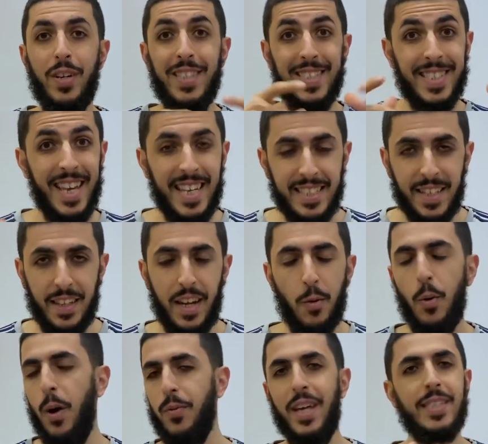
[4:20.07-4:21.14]
his guest, and they're like,
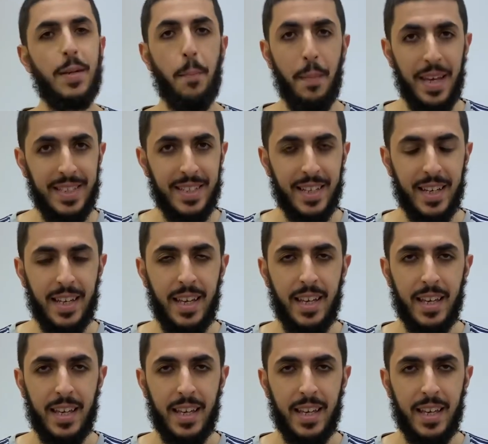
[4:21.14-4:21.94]
wow, that's amazing.